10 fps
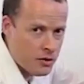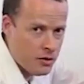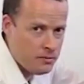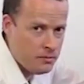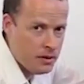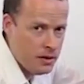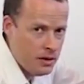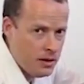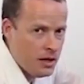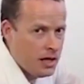time,
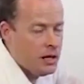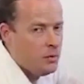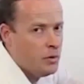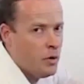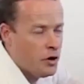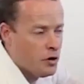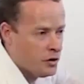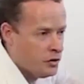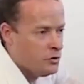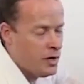and then we work on
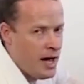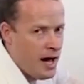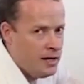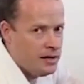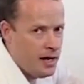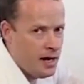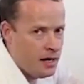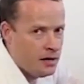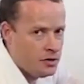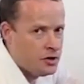a good 8
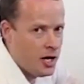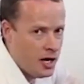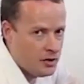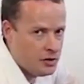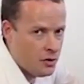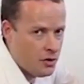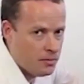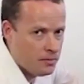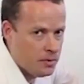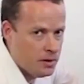hour charge time.
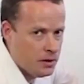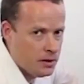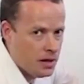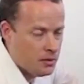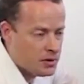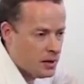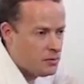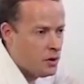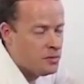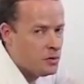
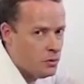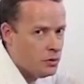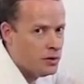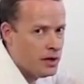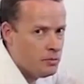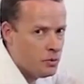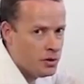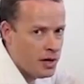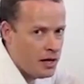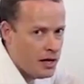Sometimes it will need more
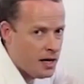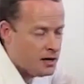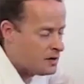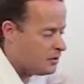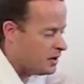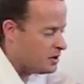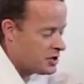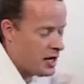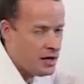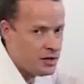than 8 hours, so we can
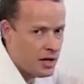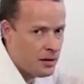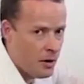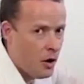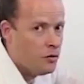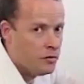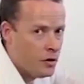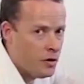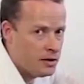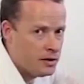charge it up
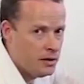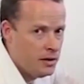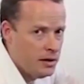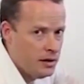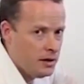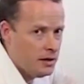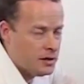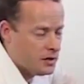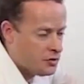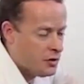overnight.
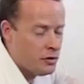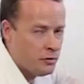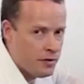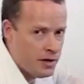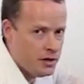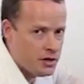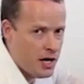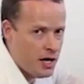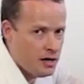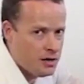It's a trickle feed
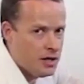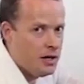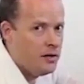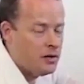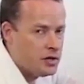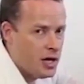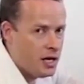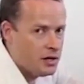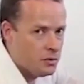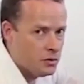charge and the
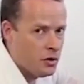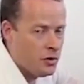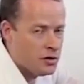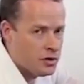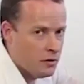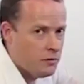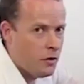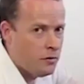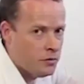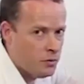charger will turn itself
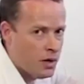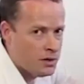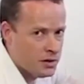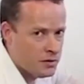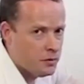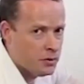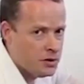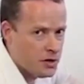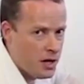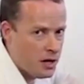off once it's fully
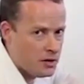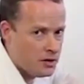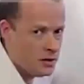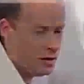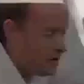charged.